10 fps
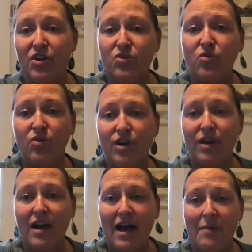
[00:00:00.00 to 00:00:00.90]

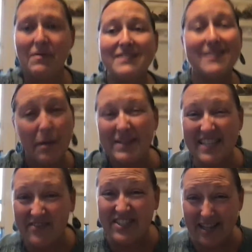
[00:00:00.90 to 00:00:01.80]

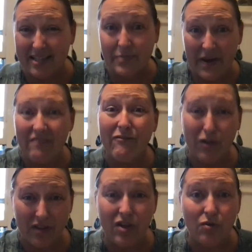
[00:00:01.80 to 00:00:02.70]
summative assessment for
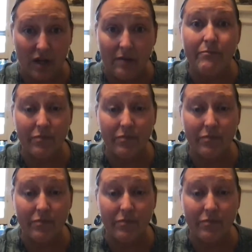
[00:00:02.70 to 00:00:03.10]
the unit.